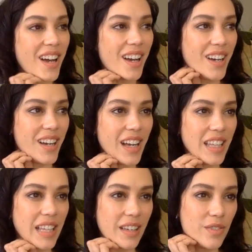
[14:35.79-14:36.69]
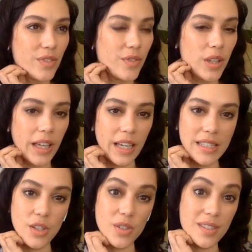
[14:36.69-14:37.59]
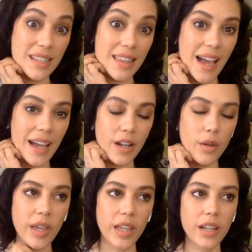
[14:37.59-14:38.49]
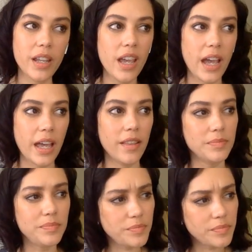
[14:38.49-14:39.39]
I feel like I still see that a bit. And